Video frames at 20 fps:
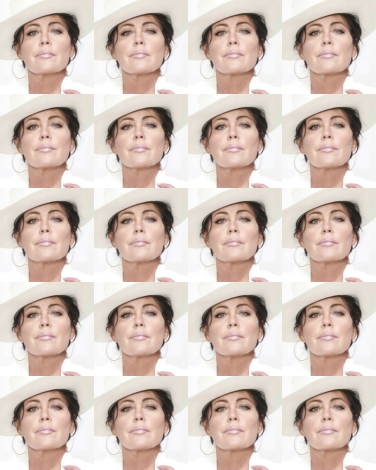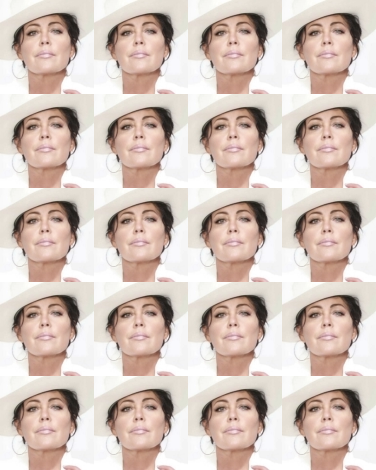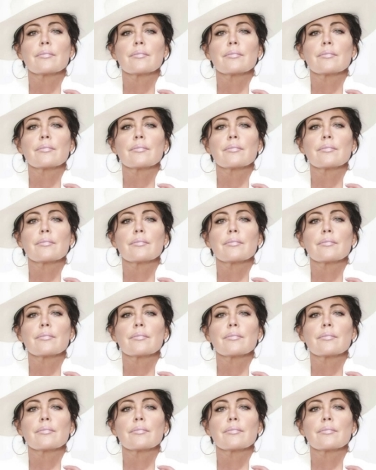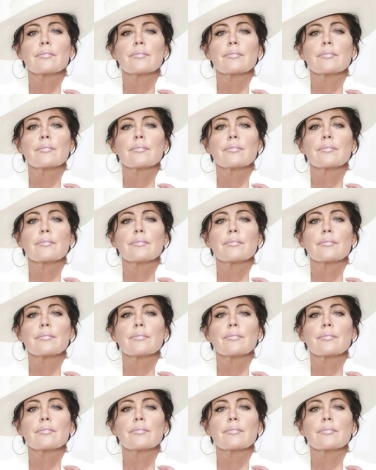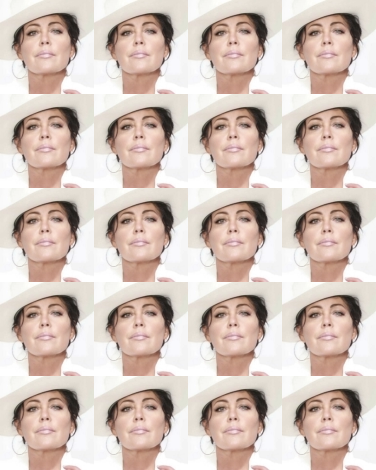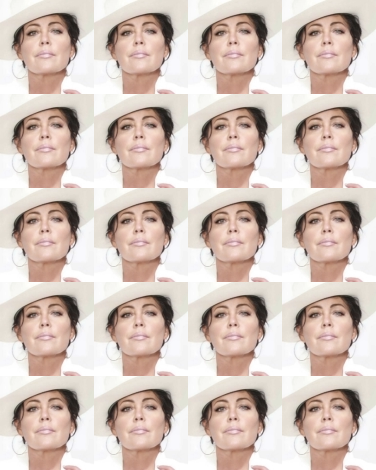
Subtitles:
(no lip movement)